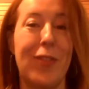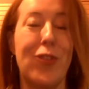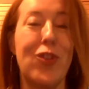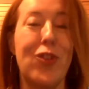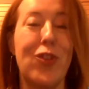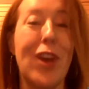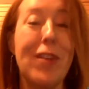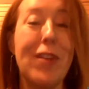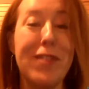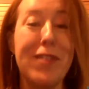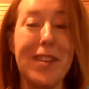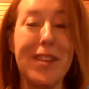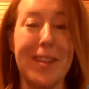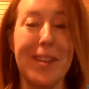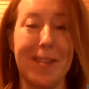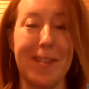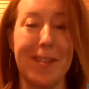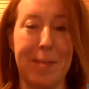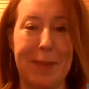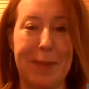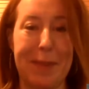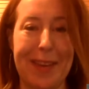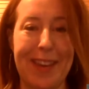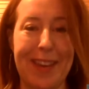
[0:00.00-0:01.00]
generally
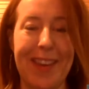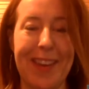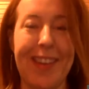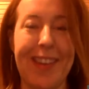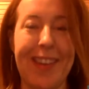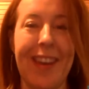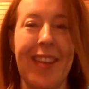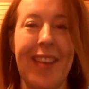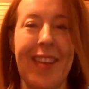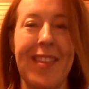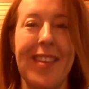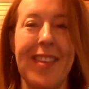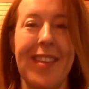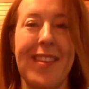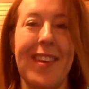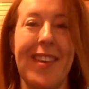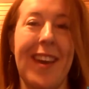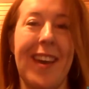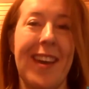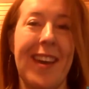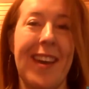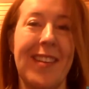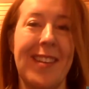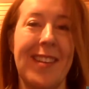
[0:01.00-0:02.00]
speaking, I think
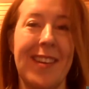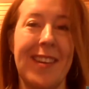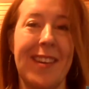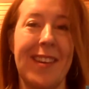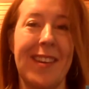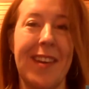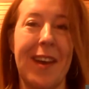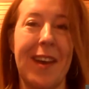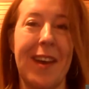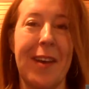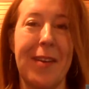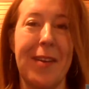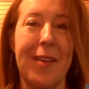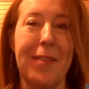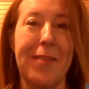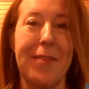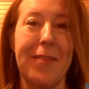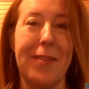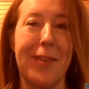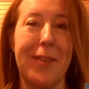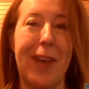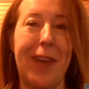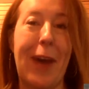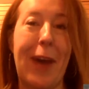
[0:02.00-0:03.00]
the idea of
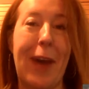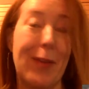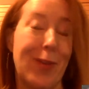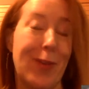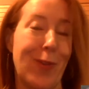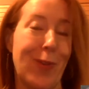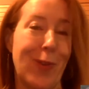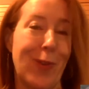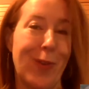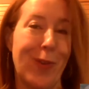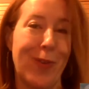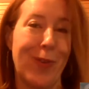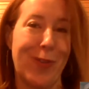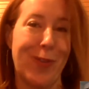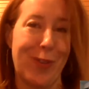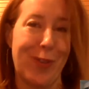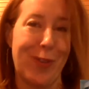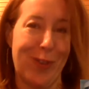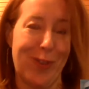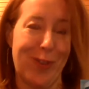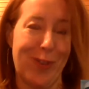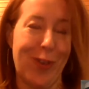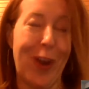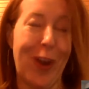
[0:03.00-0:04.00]

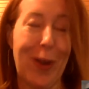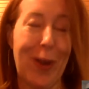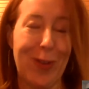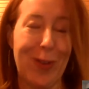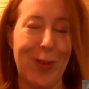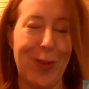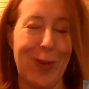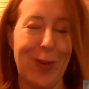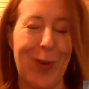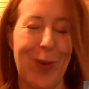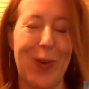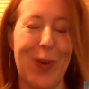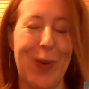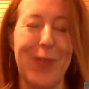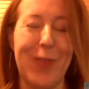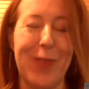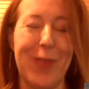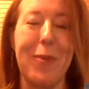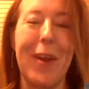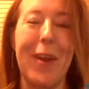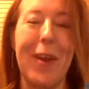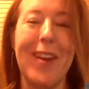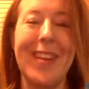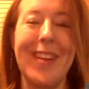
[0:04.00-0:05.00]
crowdsource
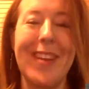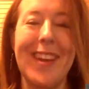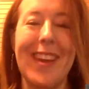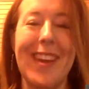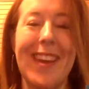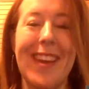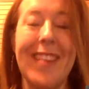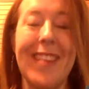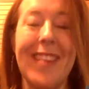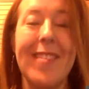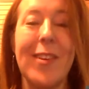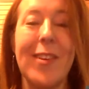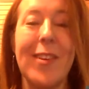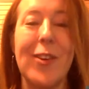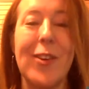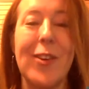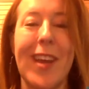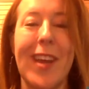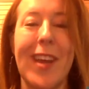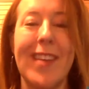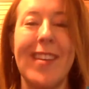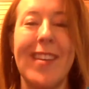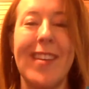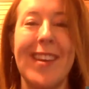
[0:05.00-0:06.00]
branding is a good
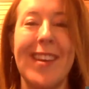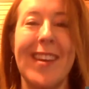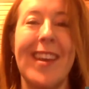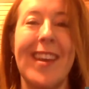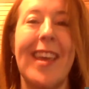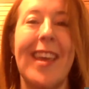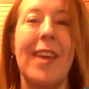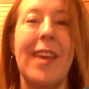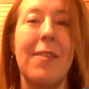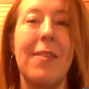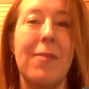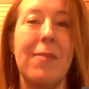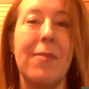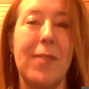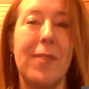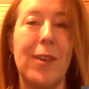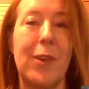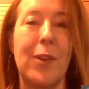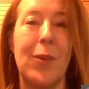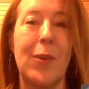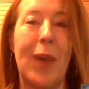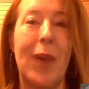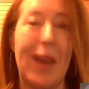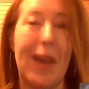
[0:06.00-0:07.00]
idea if
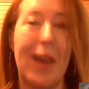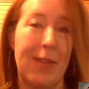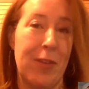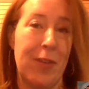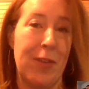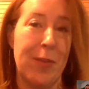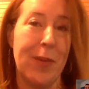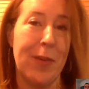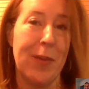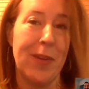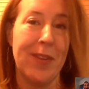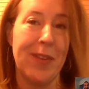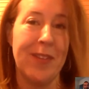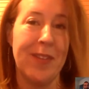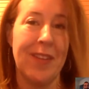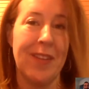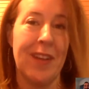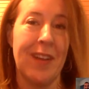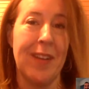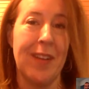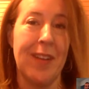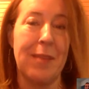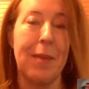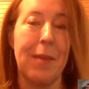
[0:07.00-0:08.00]
you have your pulse
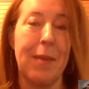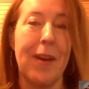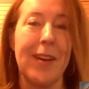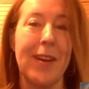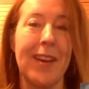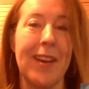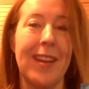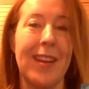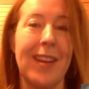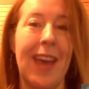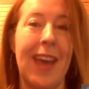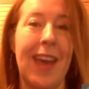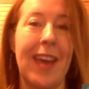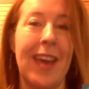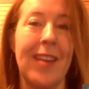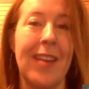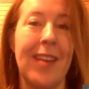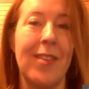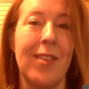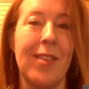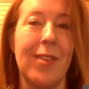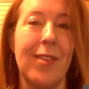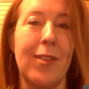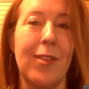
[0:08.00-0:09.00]
on the market
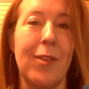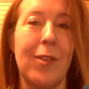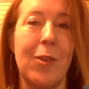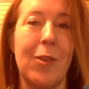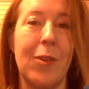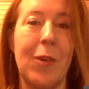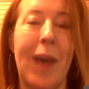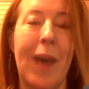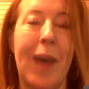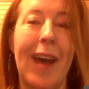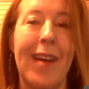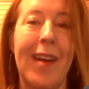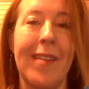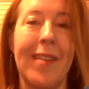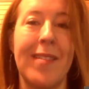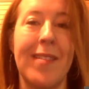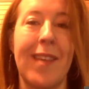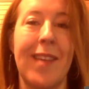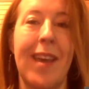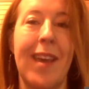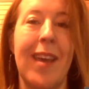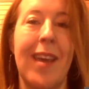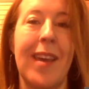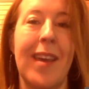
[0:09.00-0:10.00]
and you as
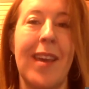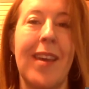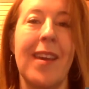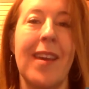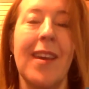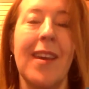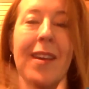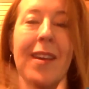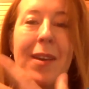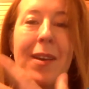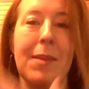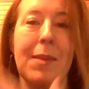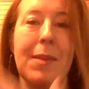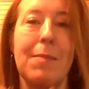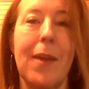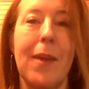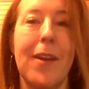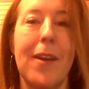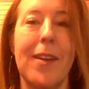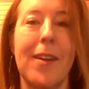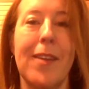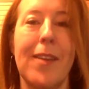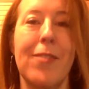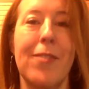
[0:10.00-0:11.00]
a
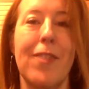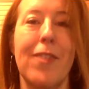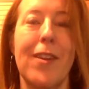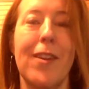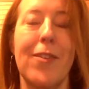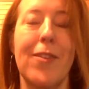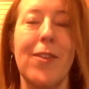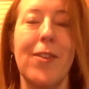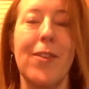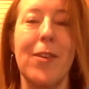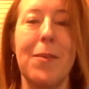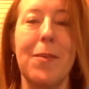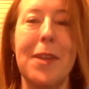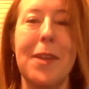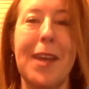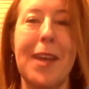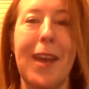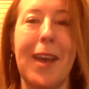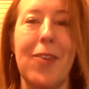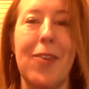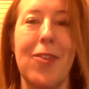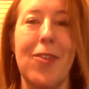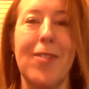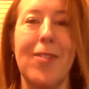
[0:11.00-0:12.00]
marketing director,
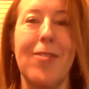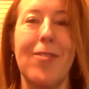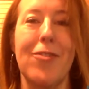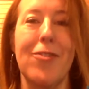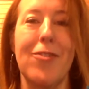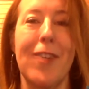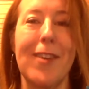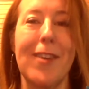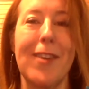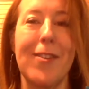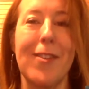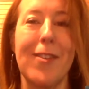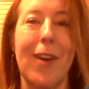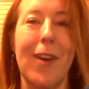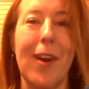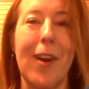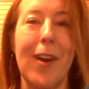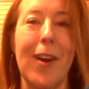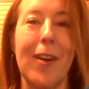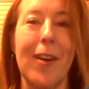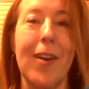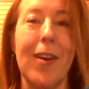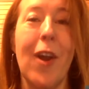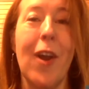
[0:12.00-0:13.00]
communications director
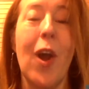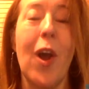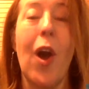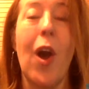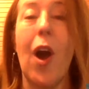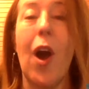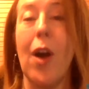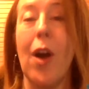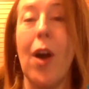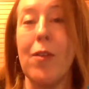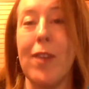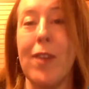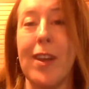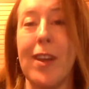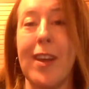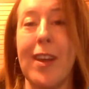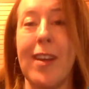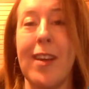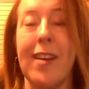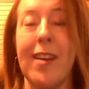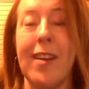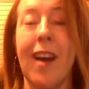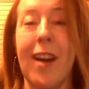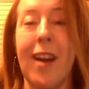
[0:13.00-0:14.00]
are
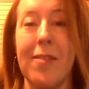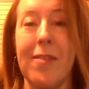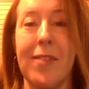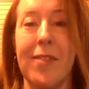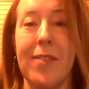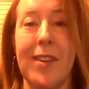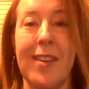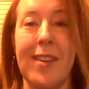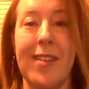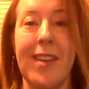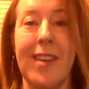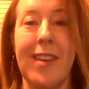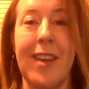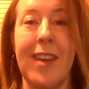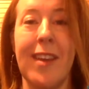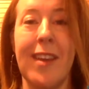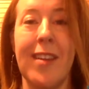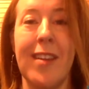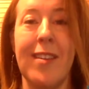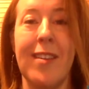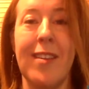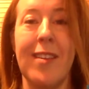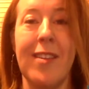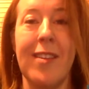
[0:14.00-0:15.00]
already confident
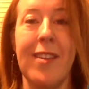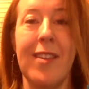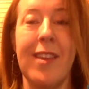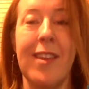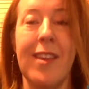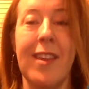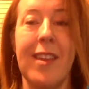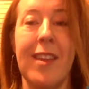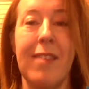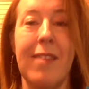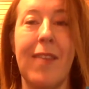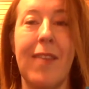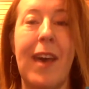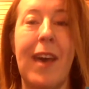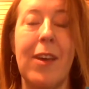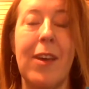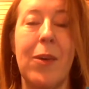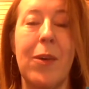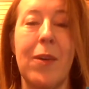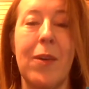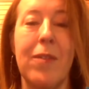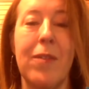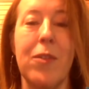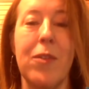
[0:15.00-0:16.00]
in the
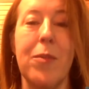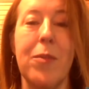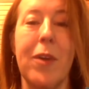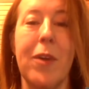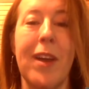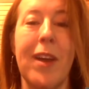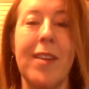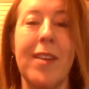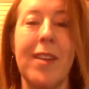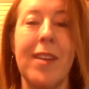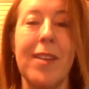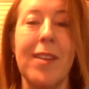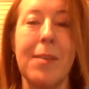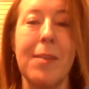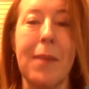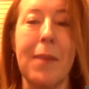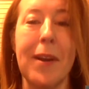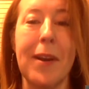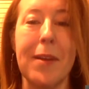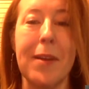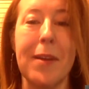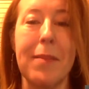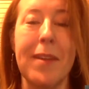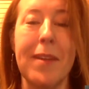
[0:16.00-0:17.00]
value of your brand in the
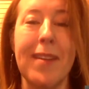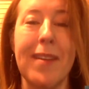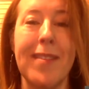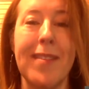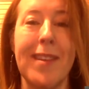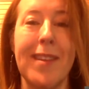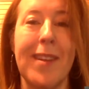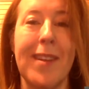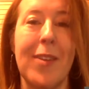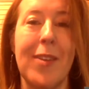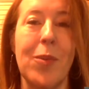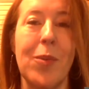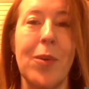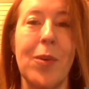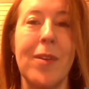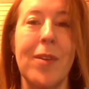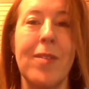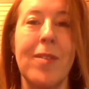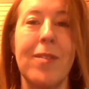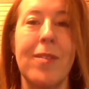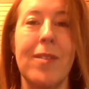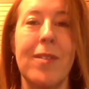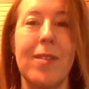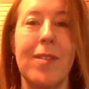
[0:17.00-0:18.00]
marketplace. In other
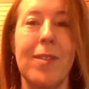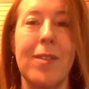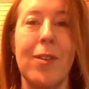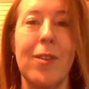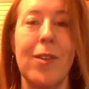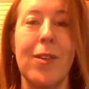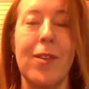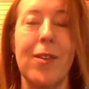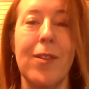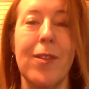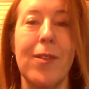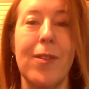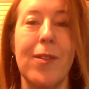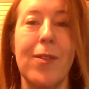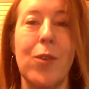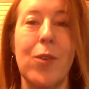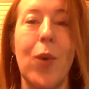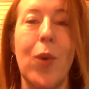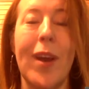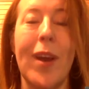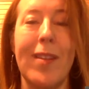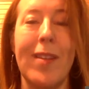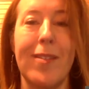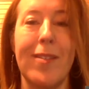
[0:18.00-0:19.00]
words, you're
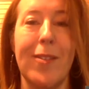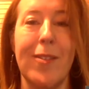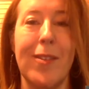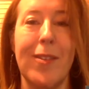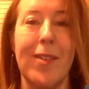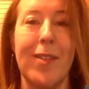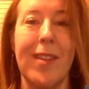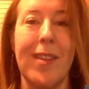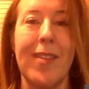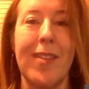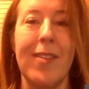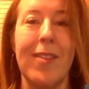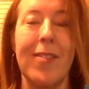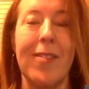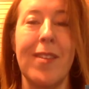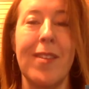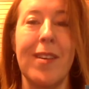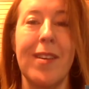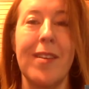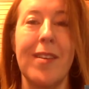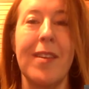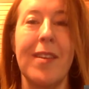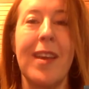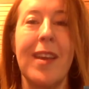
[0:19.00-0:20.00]
quite certain that there's
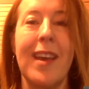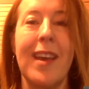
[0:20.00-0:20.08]
a